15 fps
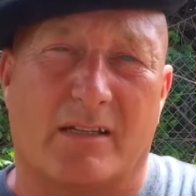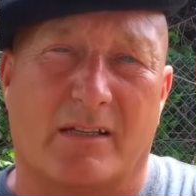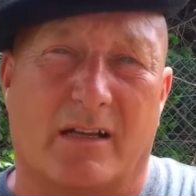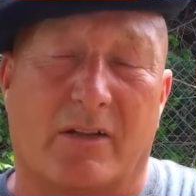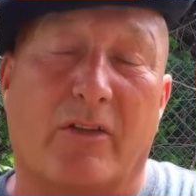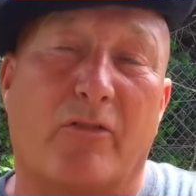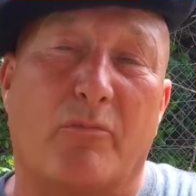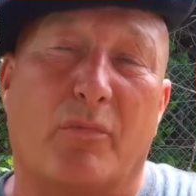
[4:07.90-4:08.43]

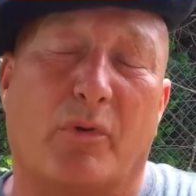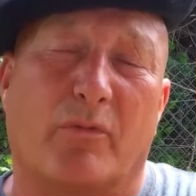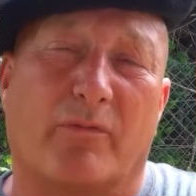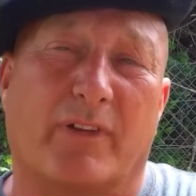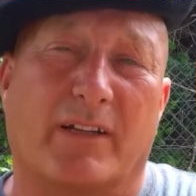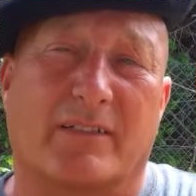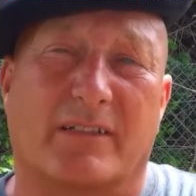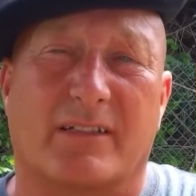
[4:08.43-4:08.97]
Another important
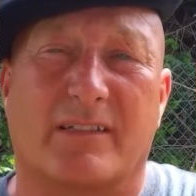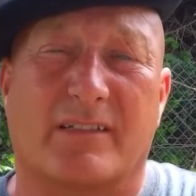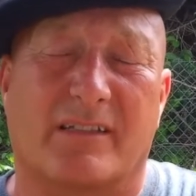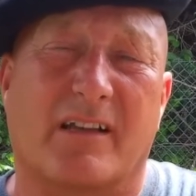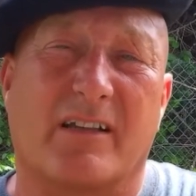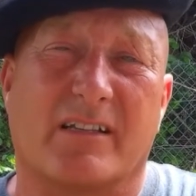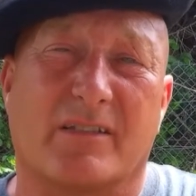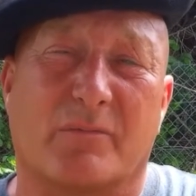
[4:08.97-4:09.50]
factor is
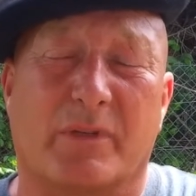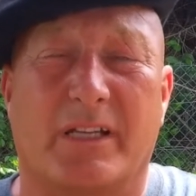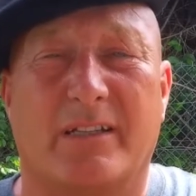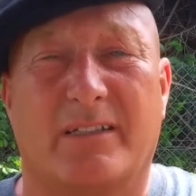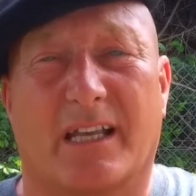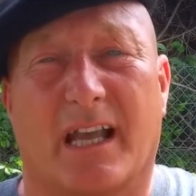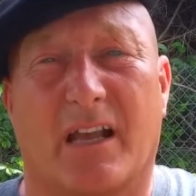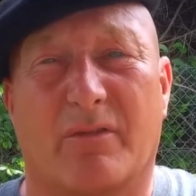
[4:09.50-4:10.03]
size. We need
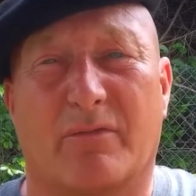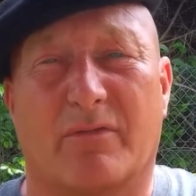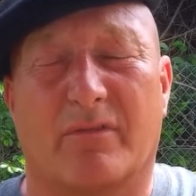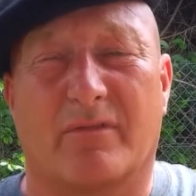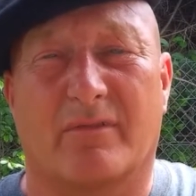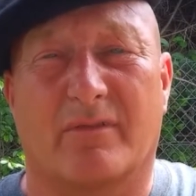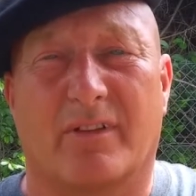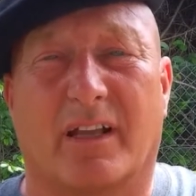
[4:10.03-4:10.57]
to have
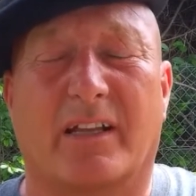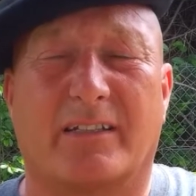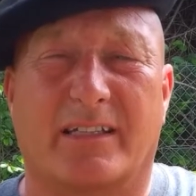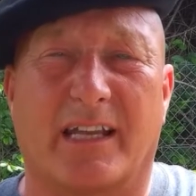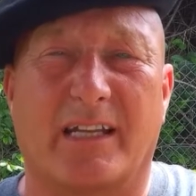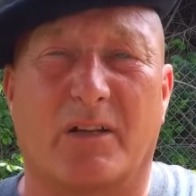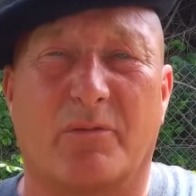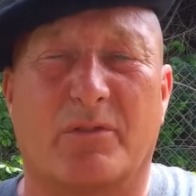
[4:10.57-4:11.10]
a
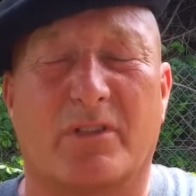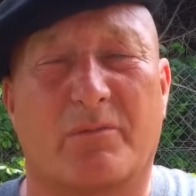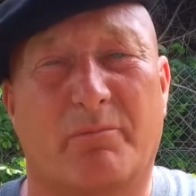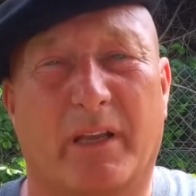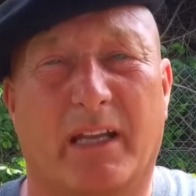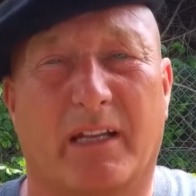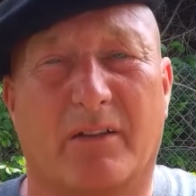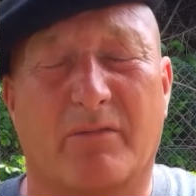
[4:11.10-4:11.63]
container which is
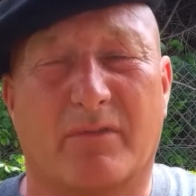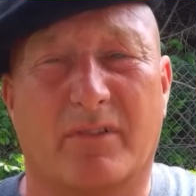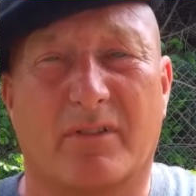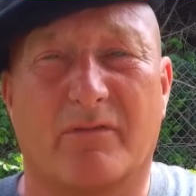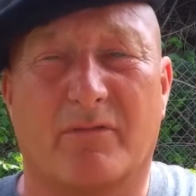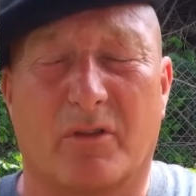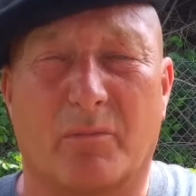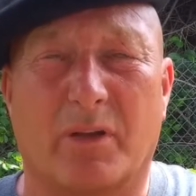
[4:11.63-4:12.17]
big enough
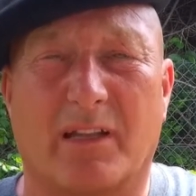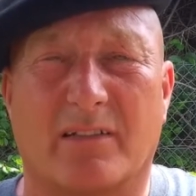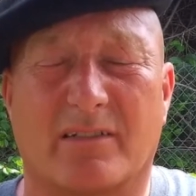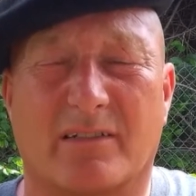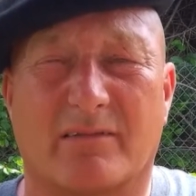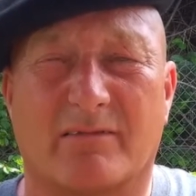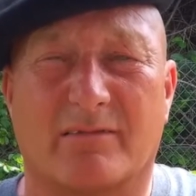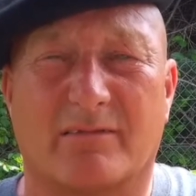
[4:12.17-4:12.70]
for the plant.